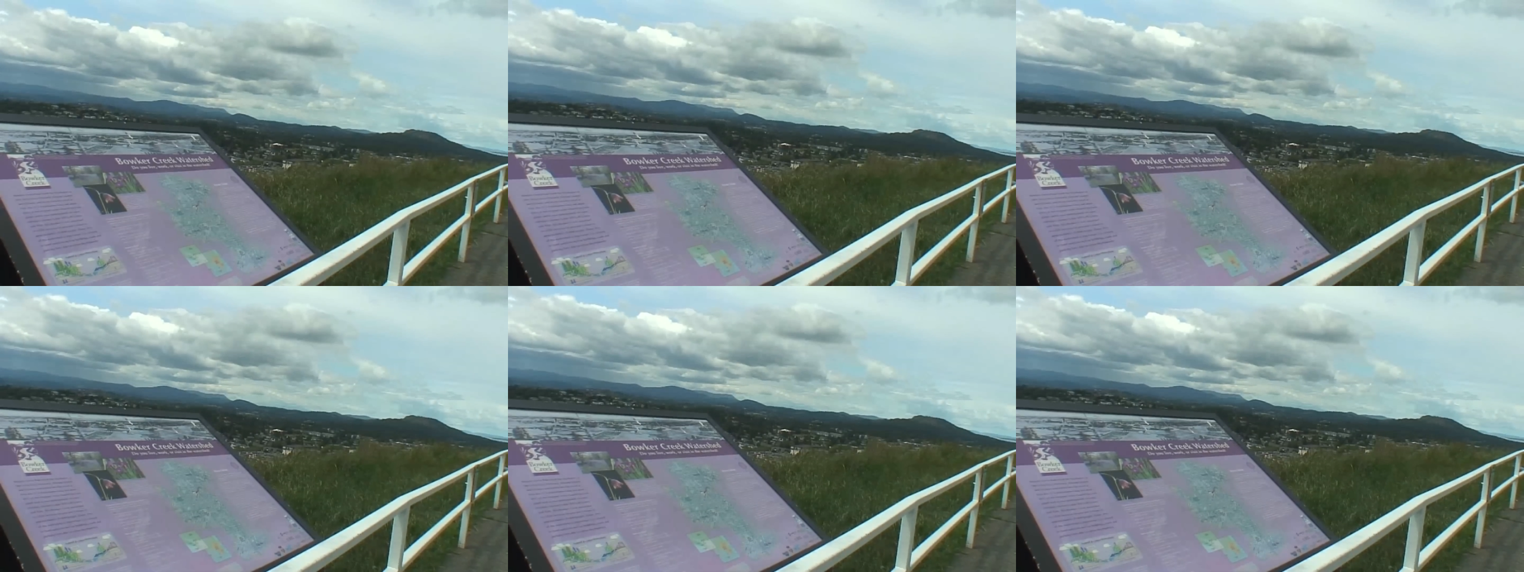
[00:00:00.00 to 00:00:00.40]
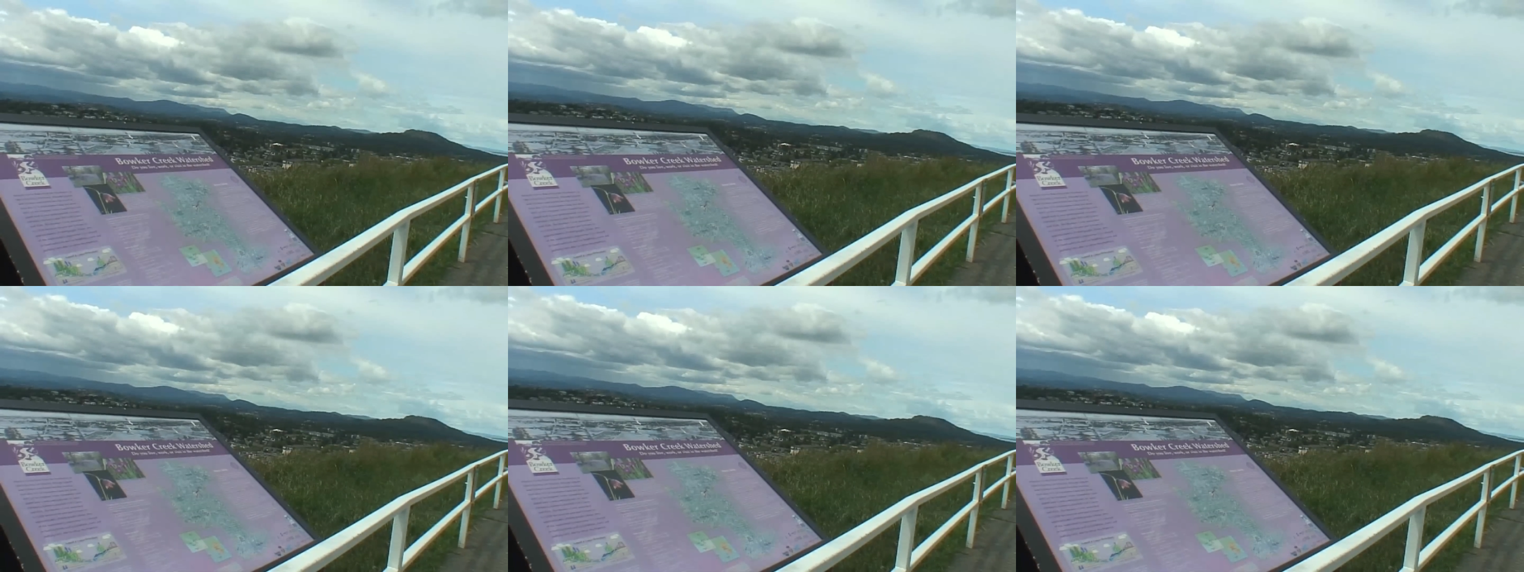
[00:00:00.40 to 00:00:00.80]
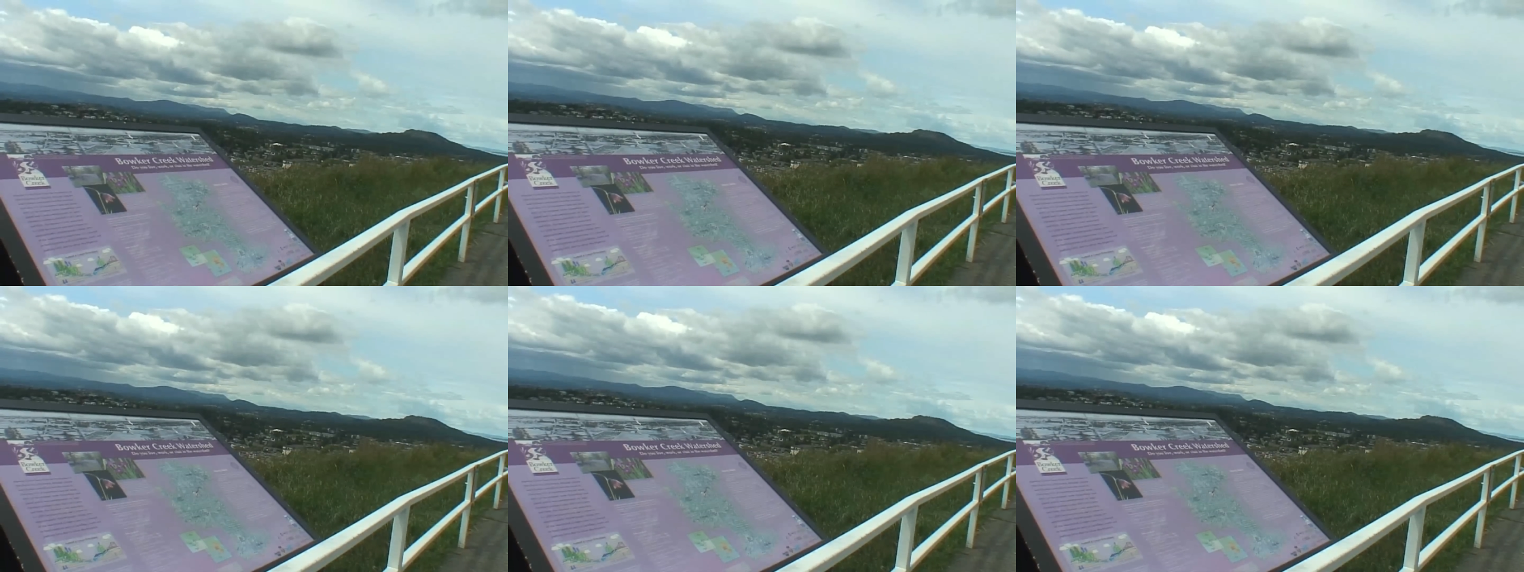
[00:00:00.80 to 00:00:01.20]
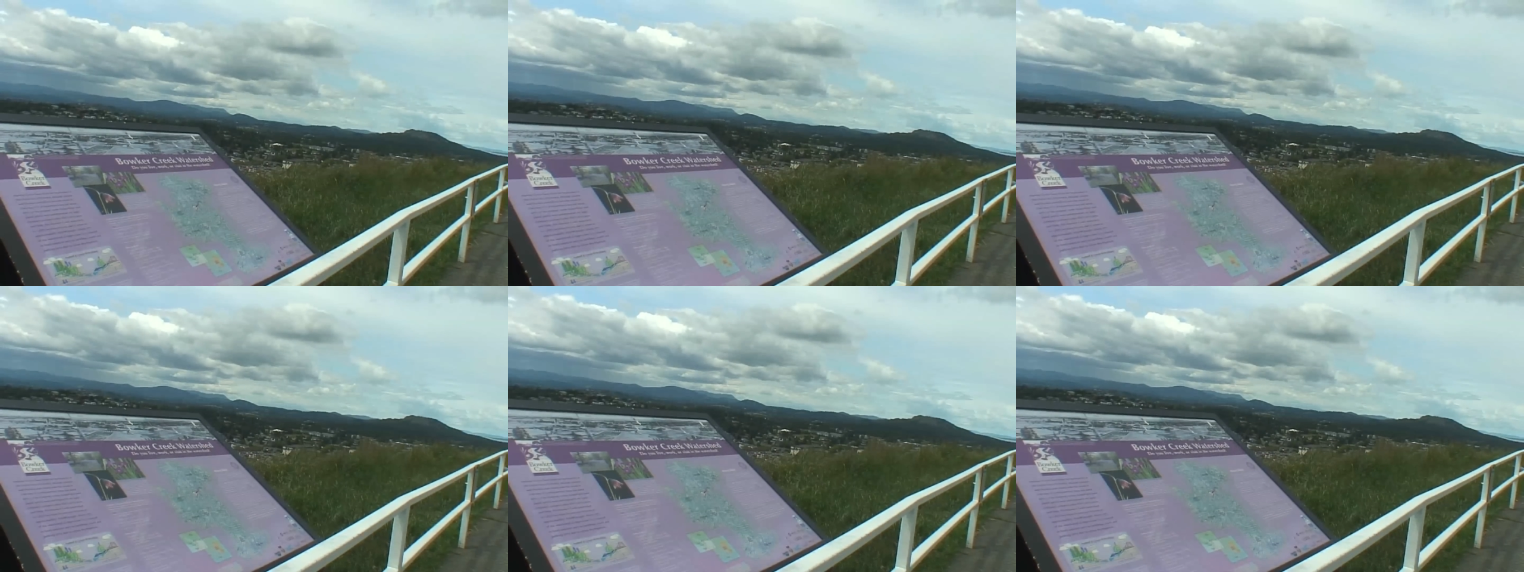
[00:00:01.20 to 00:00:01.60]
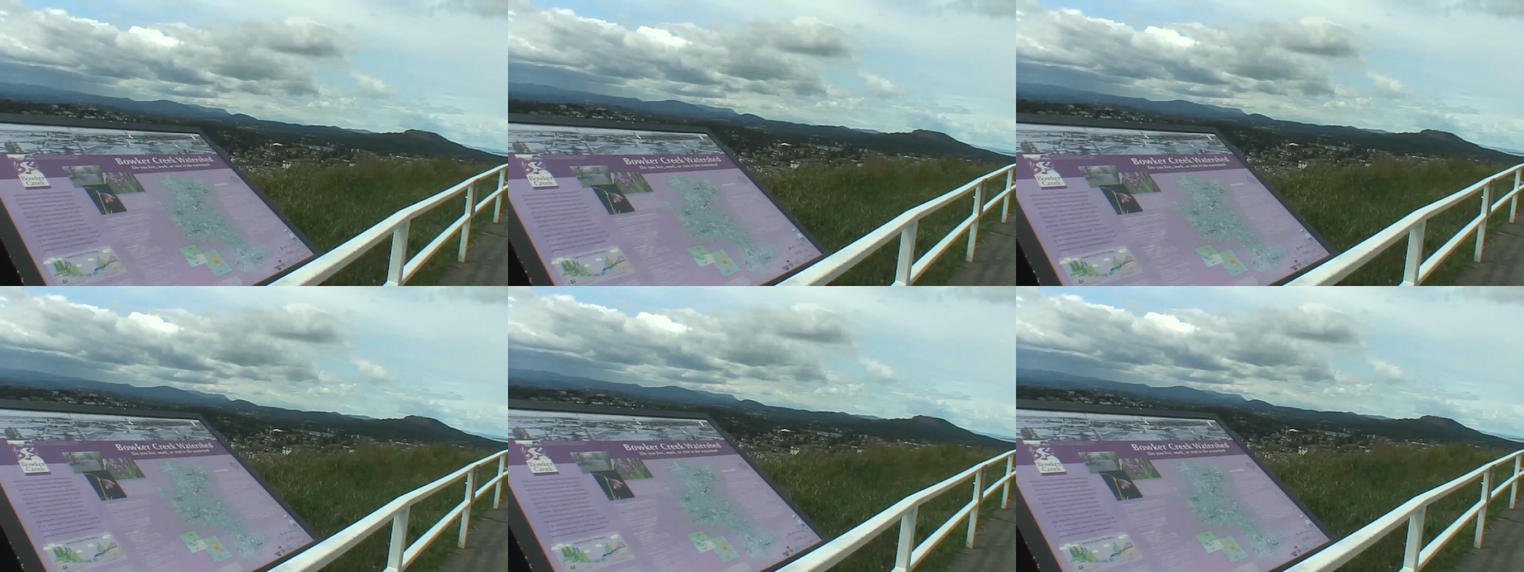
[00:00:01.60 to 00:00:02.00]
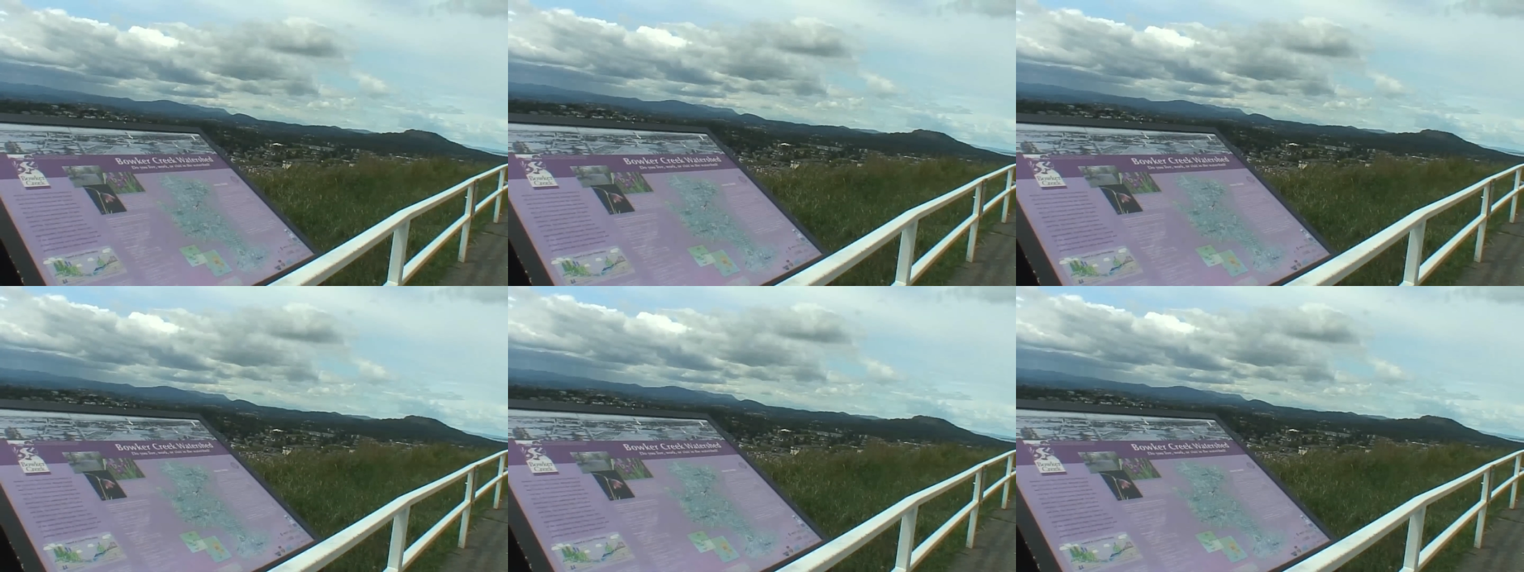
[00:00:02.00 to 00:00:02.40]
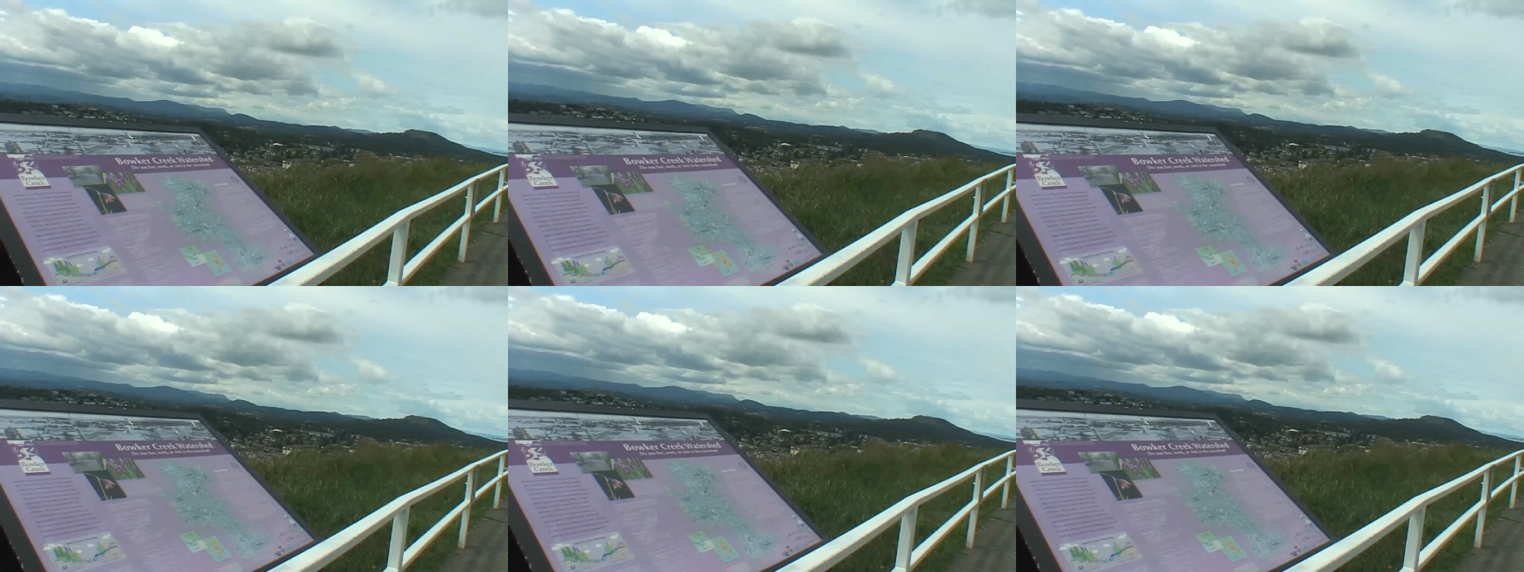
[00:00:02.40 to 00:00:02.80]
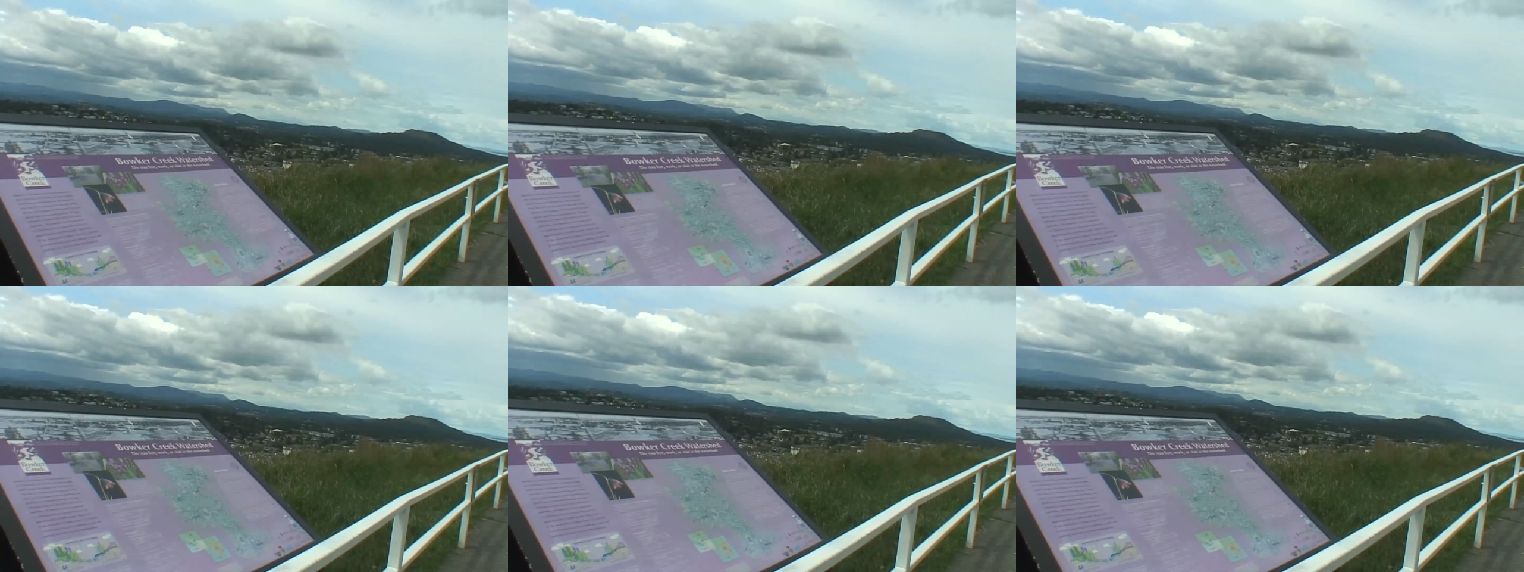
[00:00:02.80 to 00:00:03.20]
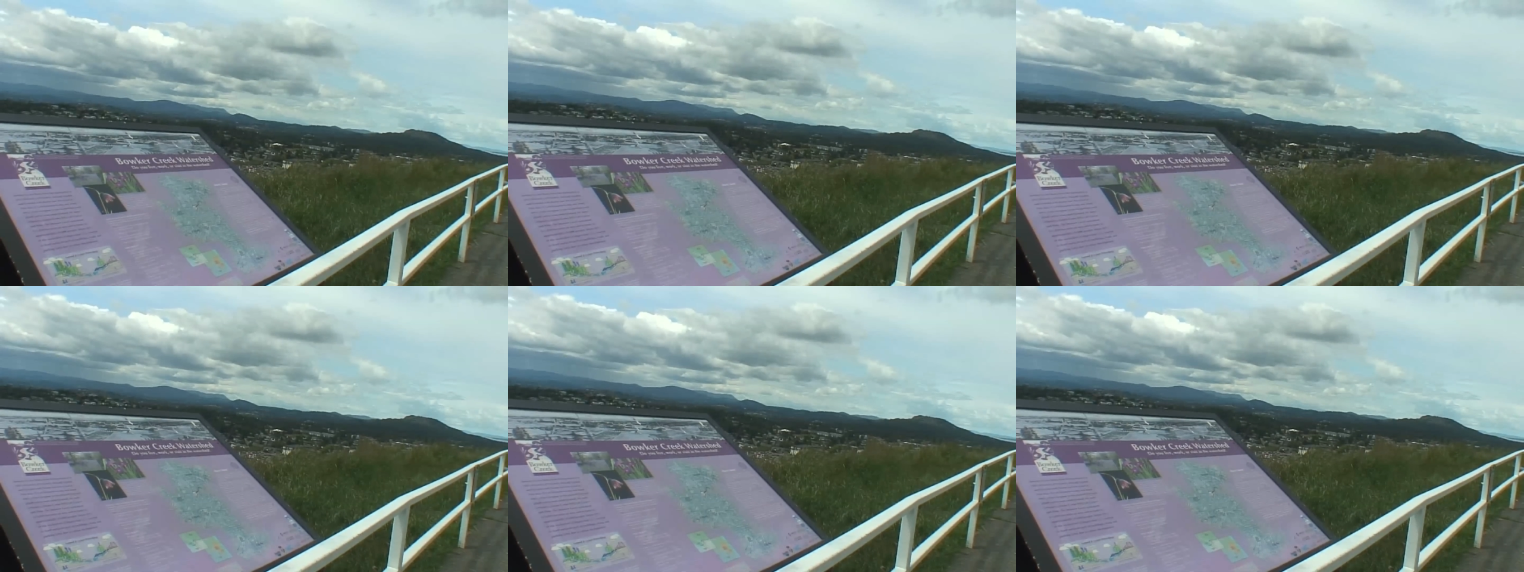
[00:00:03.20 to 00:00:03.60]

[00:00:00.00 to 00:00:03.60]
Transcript: No face is visible, so there are no lips to read.